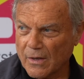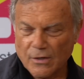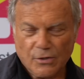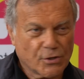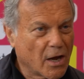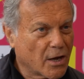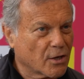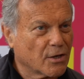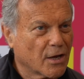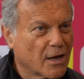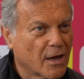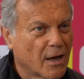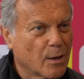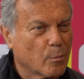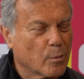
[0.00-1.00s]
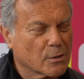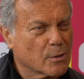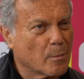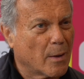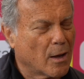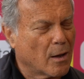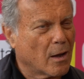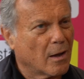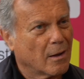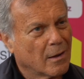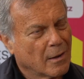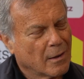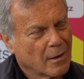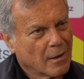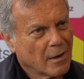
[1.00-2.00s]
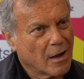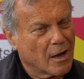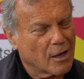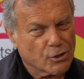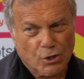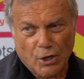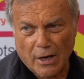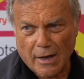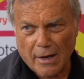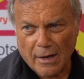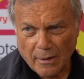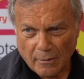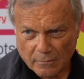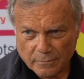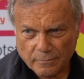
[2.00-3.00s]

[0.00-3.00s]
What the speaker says: second decade was about RGA.